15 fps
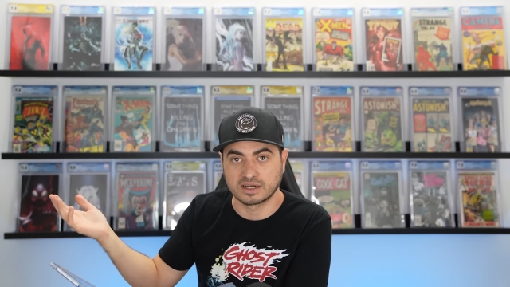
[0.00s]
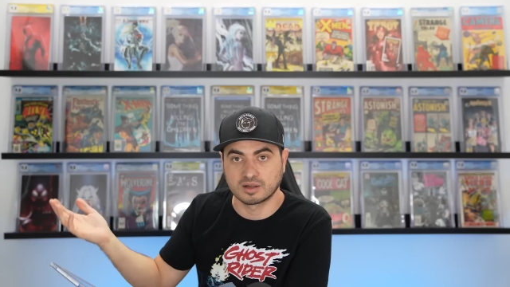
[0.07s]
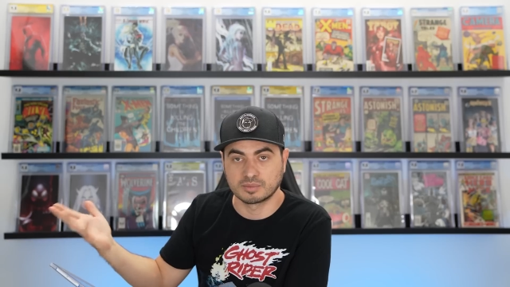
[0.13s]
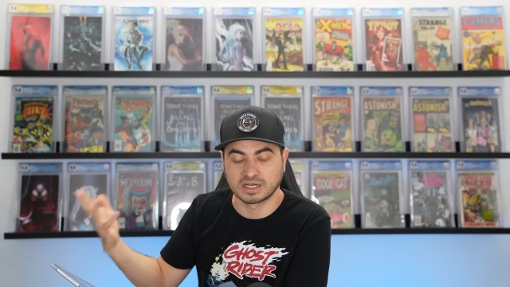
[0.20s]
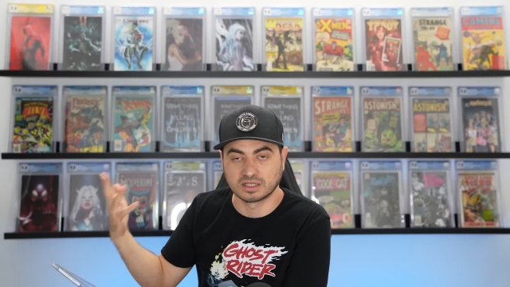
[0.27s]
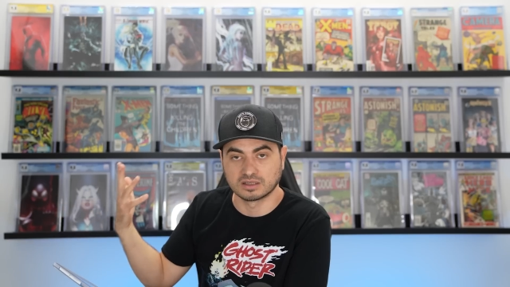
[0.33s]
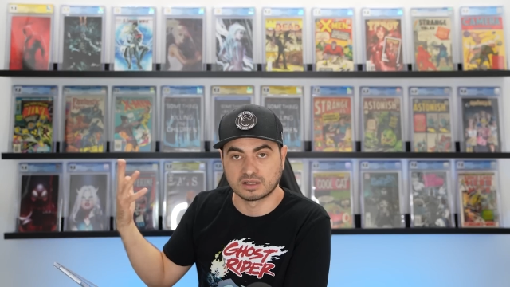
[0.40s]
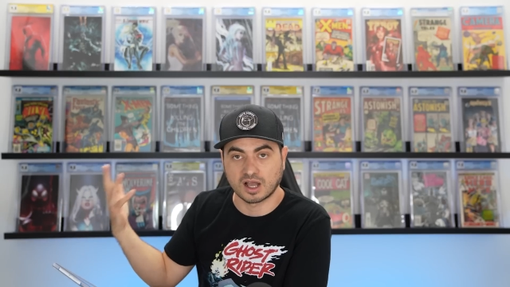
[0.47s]
I
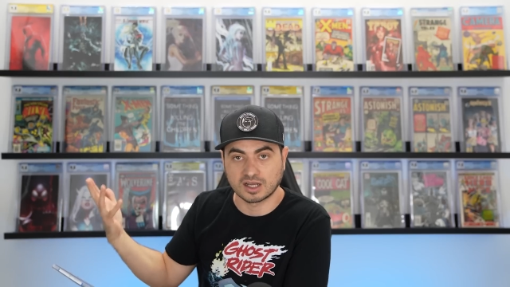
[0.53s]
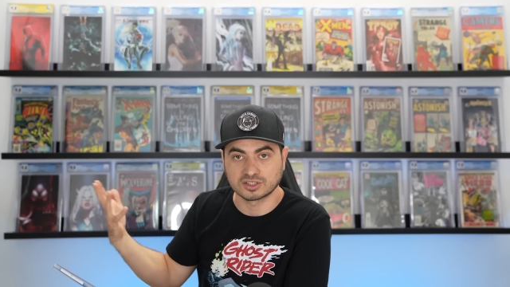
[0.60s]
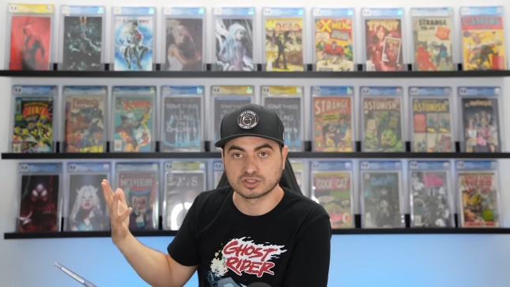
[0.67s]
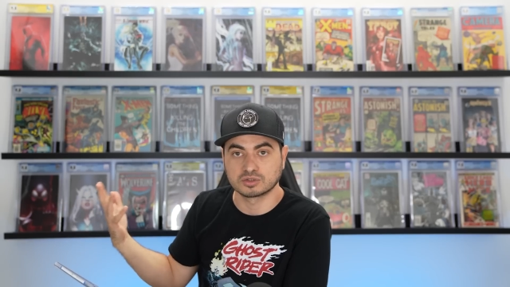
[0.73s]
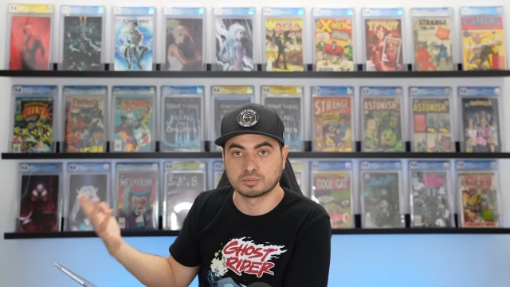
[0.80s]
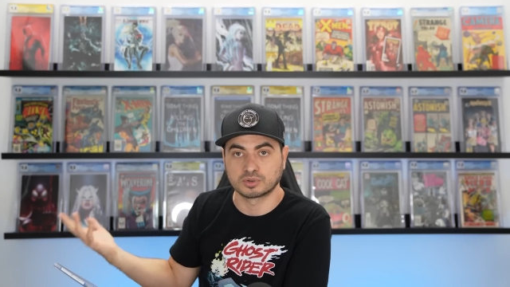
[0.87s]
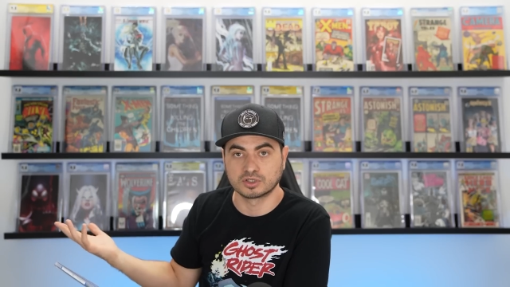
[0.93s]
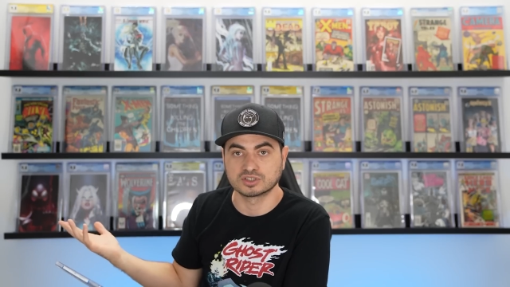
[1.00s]
mean, a
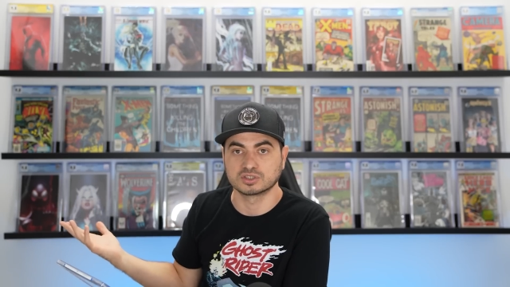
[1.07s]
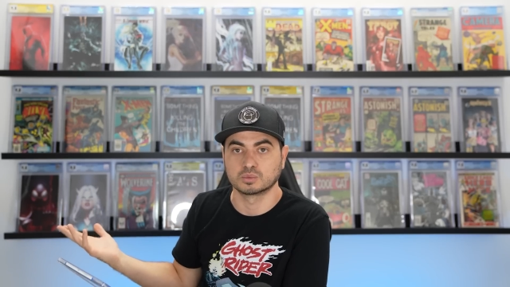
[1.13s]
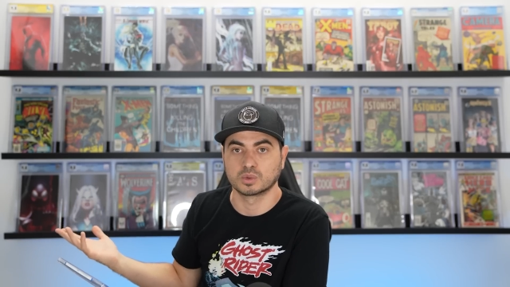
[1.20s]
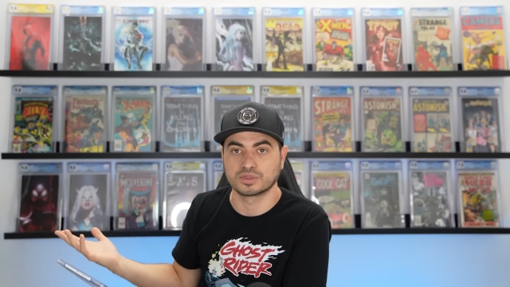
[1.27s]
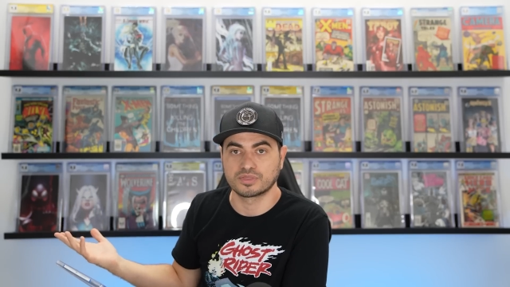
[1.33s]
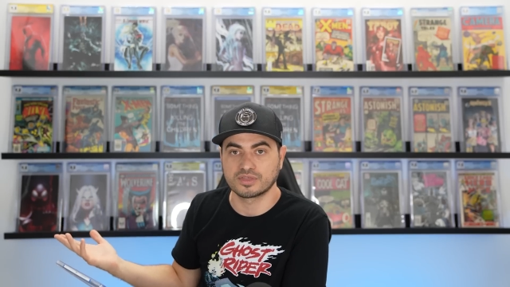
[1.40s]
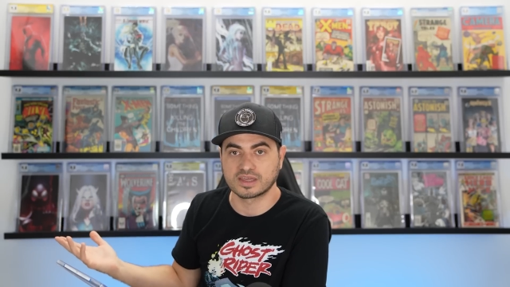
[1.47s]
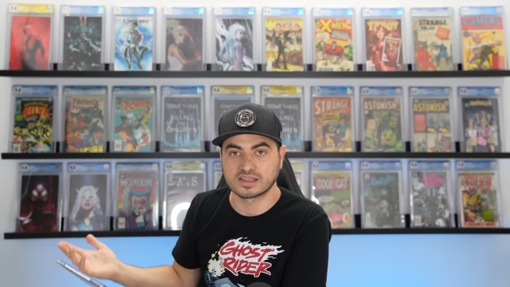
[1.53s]
logical person
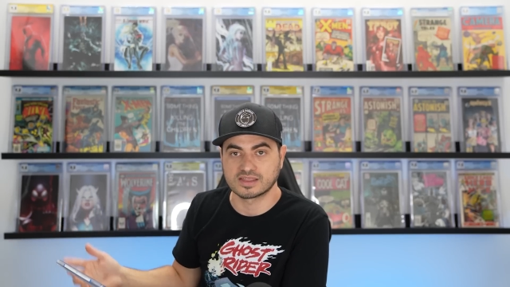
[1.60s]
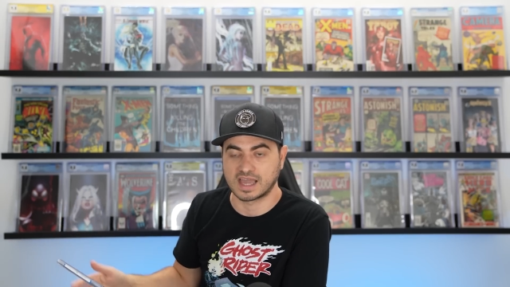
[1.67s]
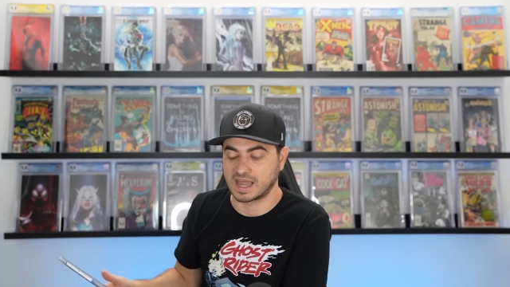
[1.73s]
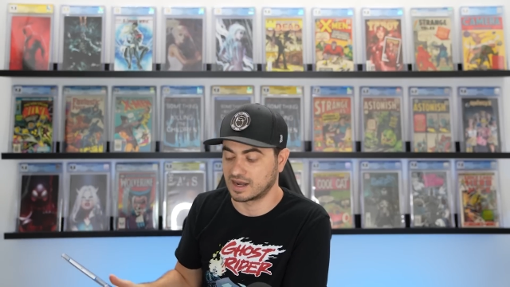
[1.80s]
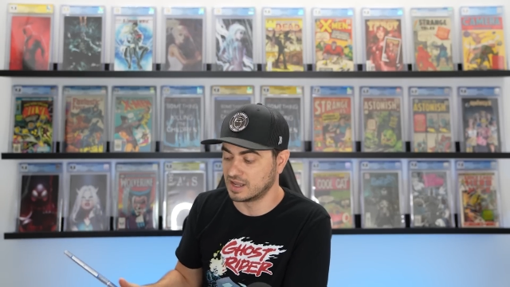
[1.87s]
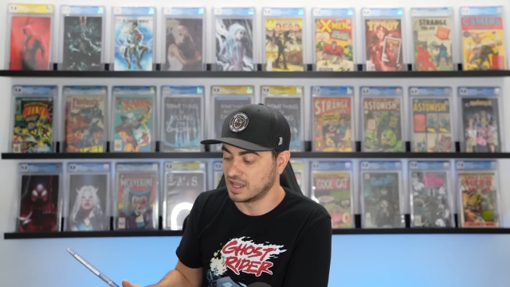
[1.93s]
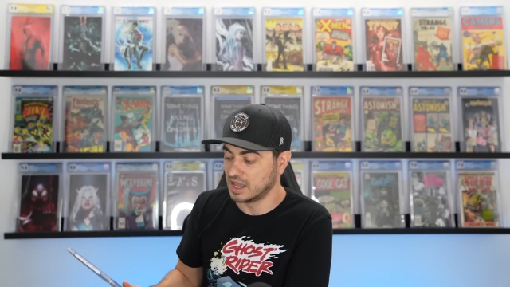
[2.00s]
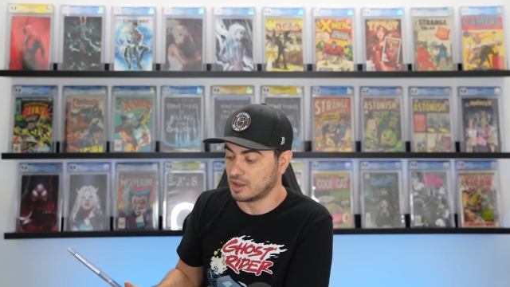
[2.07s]
would think
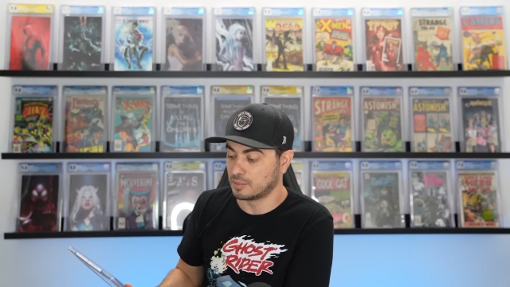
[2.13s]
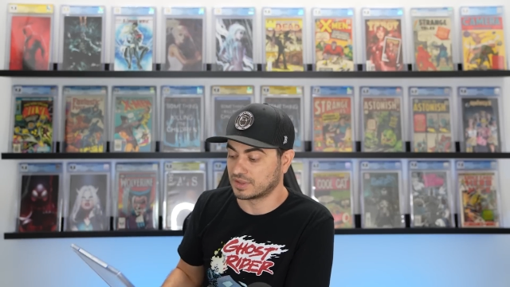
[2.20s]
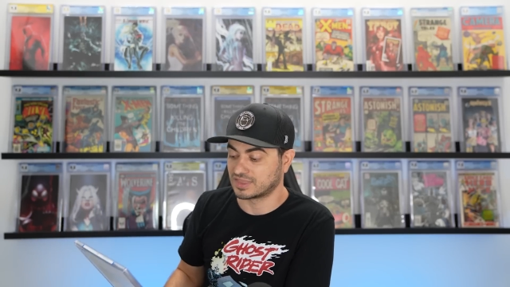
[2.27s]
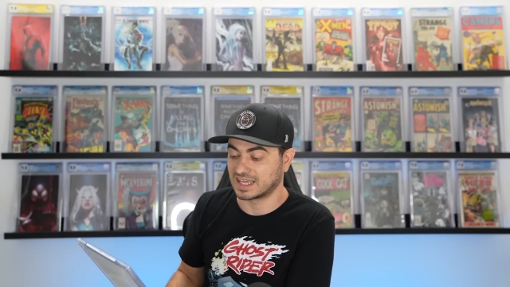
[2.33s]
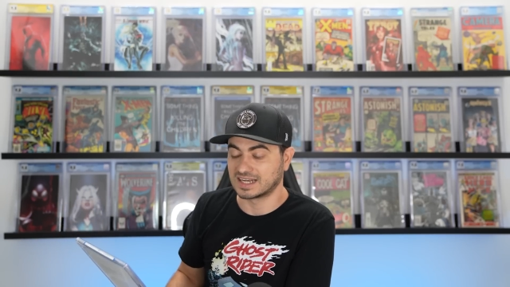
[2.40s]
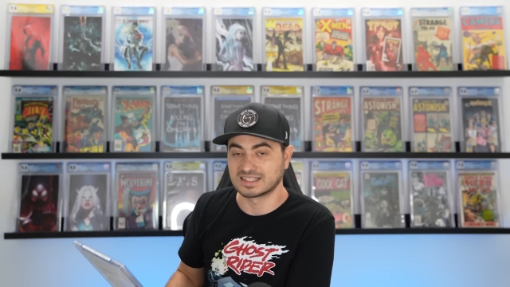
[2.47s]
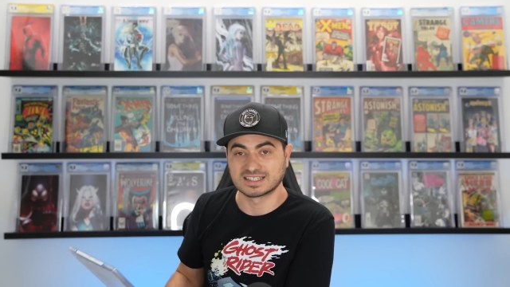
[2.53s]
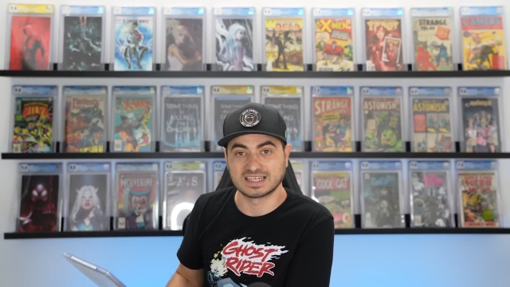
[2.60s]
that, but
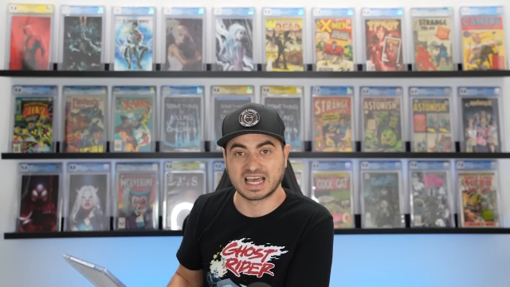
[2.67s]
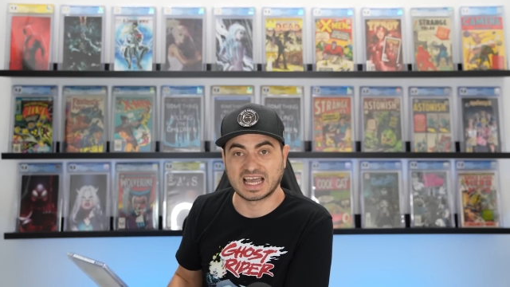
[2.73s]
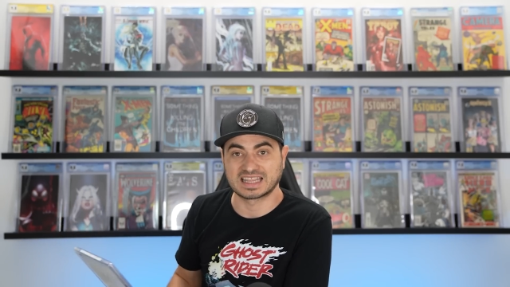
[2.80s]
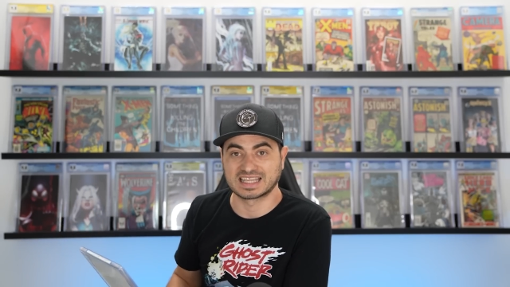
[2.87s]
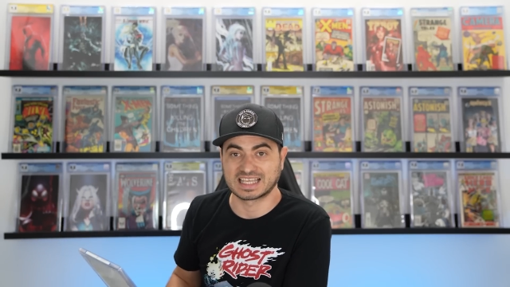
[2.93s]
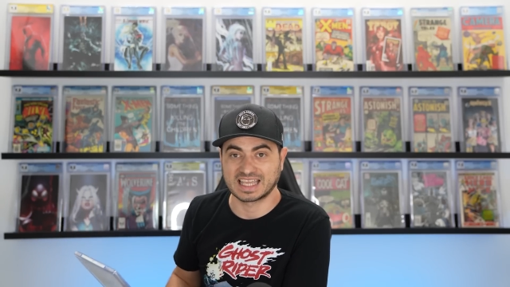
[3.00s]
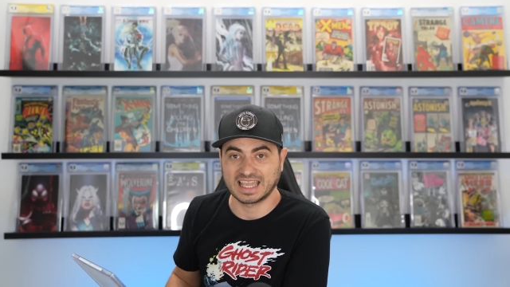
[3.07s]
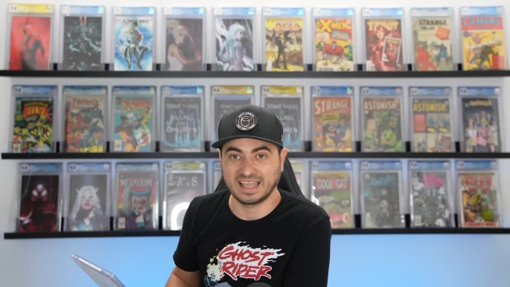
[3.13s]
that is not
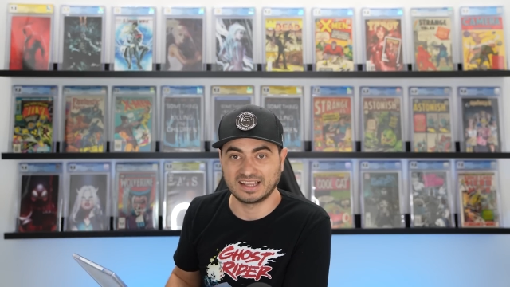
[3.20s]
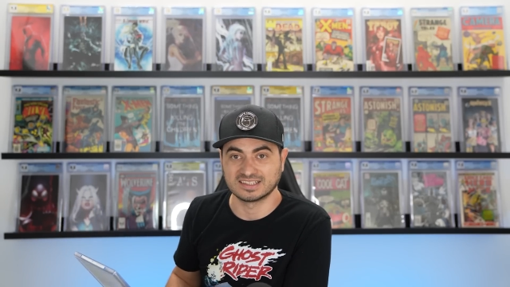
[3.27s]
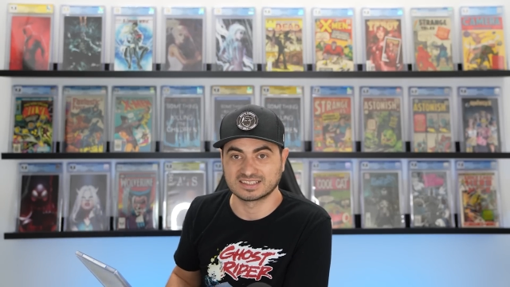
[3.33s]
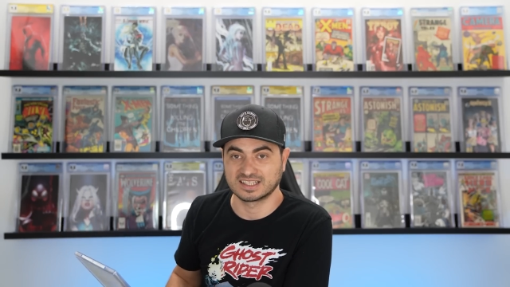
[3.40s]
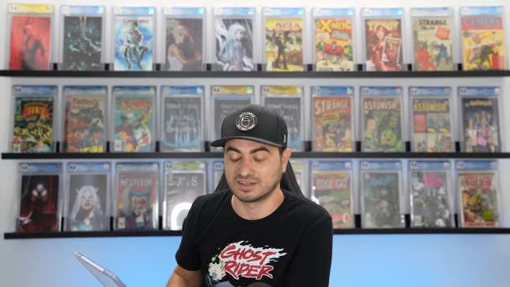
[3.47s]
the case.